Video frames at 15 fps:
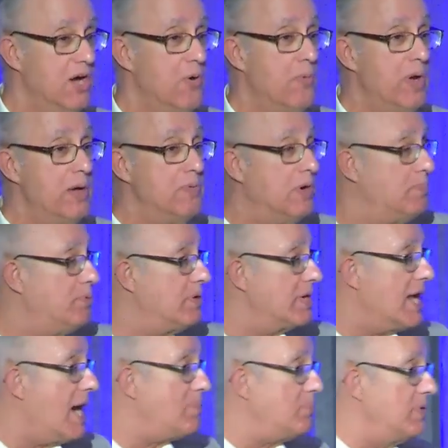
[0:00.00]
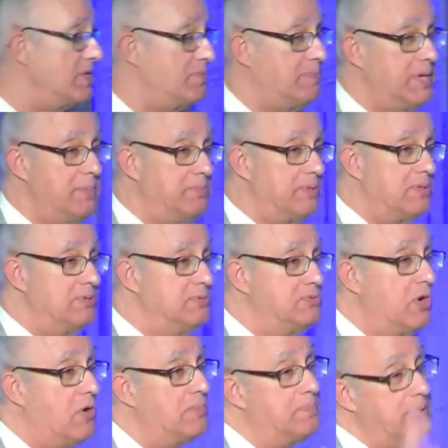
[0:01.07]
we will put up with people who
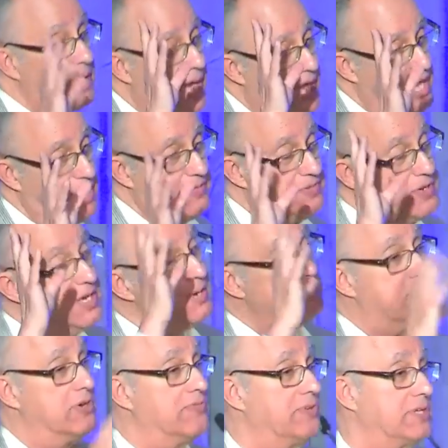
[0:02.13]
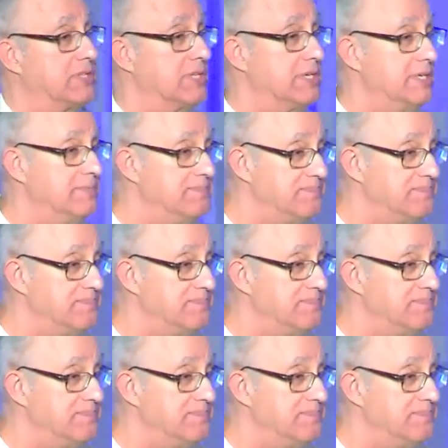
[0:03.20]
don't behave perfectly.